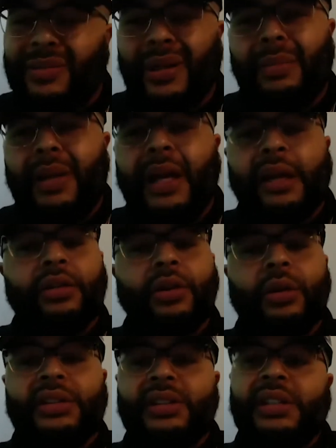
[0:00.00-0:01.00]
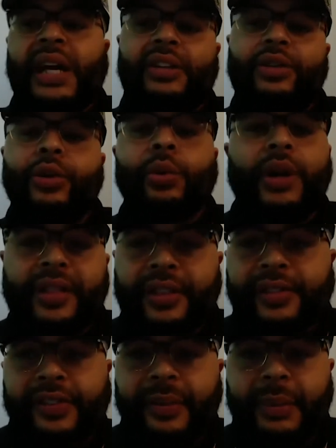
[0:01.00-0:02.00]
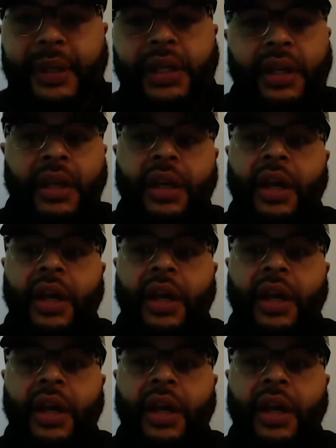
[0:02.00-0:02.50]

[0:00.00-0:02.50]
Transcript: And I'm like, this is not doing nothing for me.